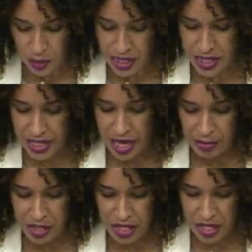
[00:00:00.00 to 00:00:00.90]
well
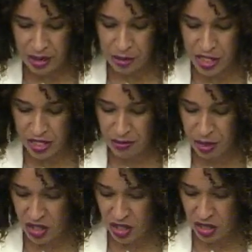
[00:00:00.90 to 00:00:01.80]
established that
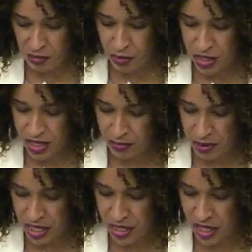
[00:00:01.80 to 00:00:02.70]
participation in prison
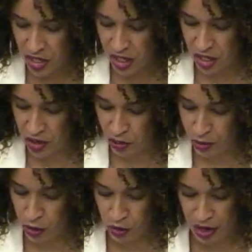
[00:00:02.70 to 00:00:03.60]
based educational
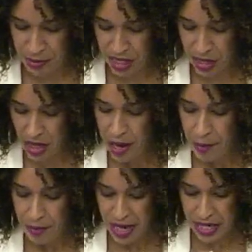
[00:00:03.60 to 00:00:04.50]
programming
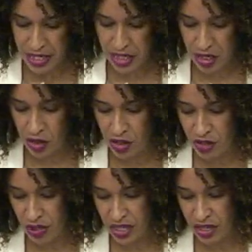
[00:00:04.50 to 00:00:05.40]
makes
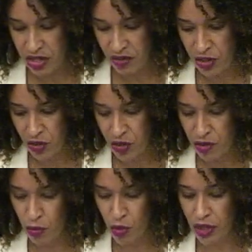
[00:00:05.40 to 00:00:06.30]
incarcerated individuals
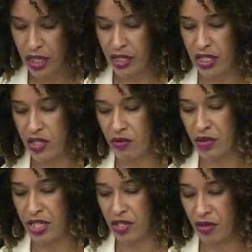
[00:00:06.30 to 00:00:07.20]
more likely to
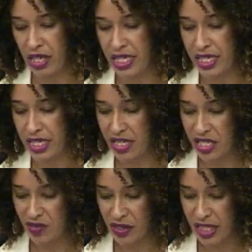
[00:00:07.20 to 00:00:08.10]
reintegrate
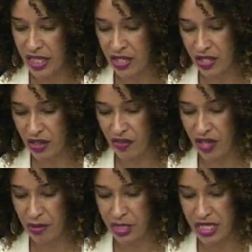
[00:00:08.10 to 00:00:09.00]
successfully into their
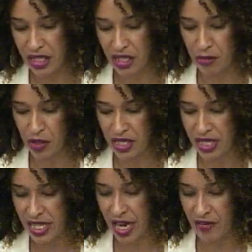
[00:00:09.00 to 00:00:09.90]
families and
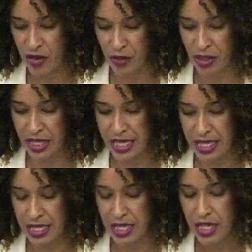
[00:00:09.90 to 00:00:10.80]
communities after release.